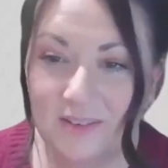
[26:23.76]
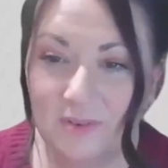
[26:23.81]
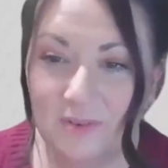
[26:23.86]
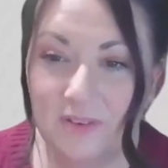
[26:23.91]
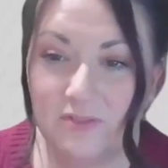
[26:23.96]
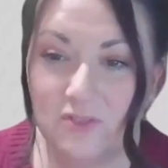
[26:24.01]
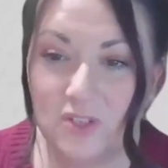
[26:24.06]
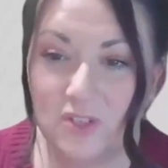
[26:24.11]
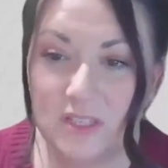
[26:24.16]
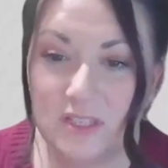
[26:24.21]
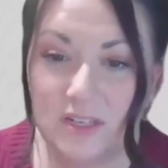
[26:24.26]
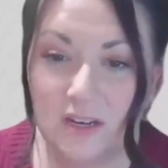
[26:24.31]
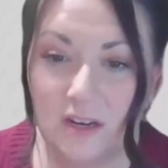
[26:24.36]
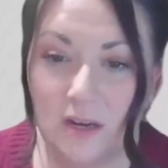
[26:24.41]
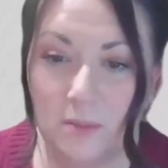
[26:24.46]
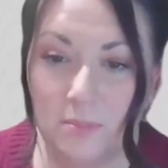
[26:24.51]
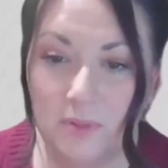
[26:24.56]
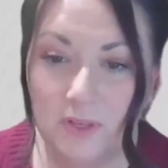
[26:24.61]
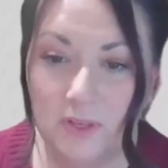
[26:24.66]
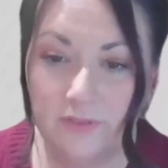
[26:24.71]
We have just a
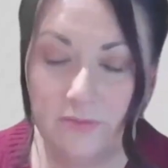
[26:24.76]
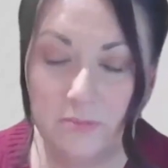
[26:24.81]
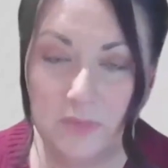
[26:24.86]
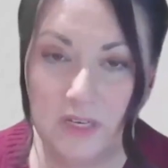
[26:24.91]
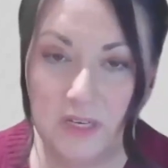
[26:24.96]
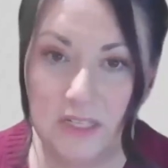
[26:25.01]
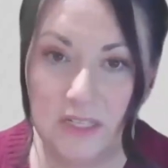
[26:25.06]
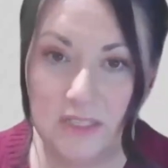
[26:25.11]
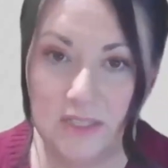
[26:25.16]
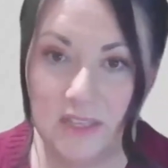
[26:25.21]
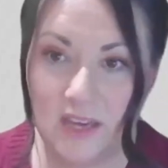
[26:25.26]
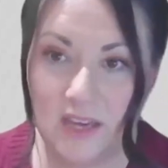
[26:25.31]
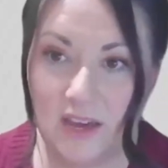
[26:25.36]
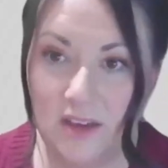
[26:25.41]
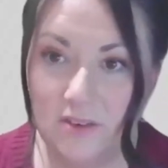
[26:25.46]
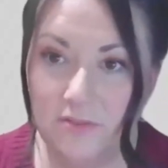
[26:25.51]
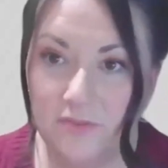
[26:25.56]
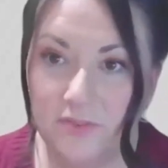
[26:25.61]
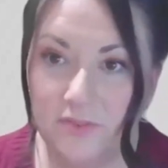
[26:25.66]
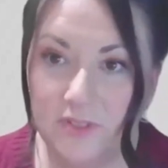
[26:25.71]
couple of minutes
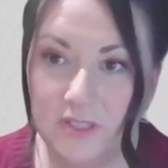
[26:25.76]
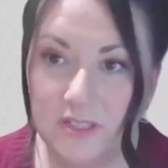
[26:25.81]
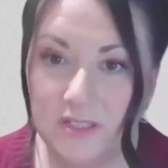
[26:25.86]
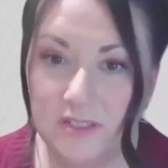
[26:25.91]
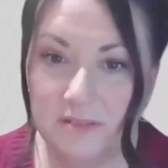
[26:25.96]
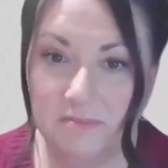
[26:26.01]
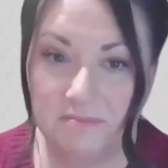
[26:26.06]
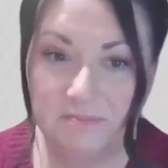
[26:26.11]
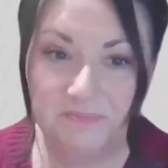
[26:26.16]
left.